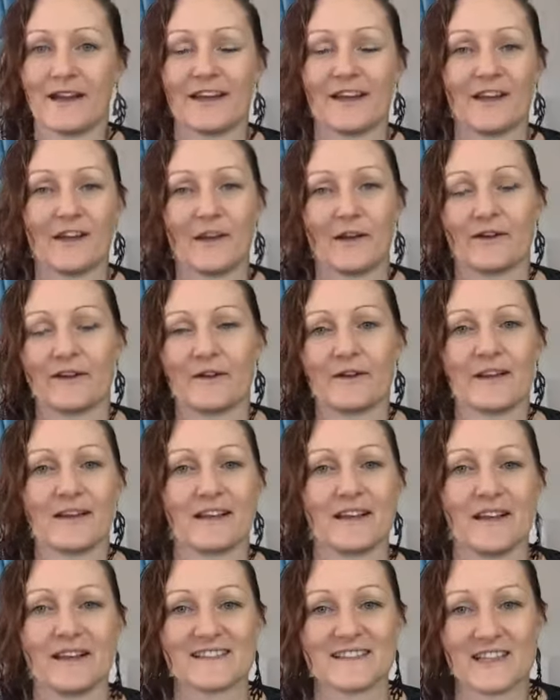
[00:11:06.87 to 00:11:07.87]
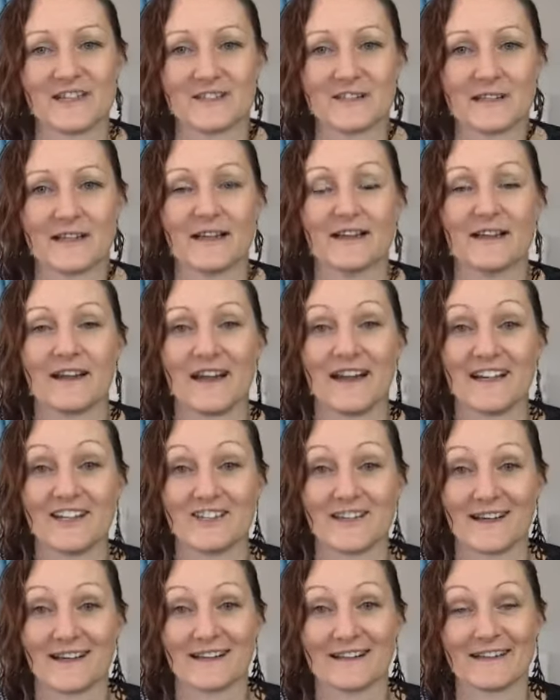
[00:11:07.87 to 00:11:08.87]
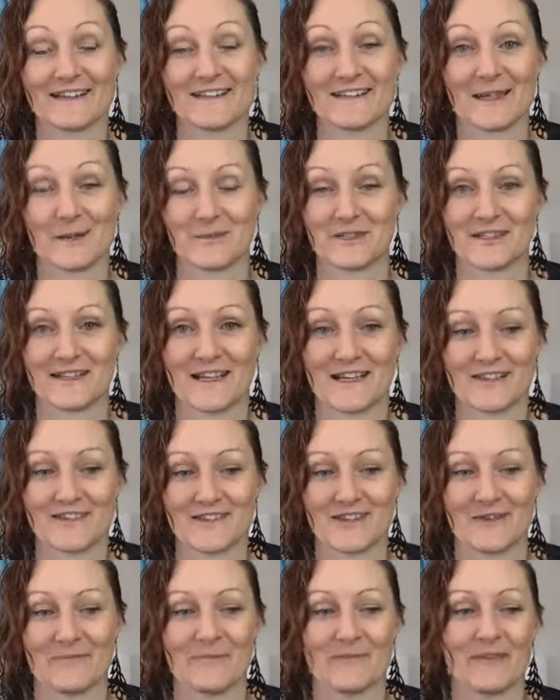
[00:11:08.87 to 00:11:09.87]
Are you going to essentially energetically sabotage it?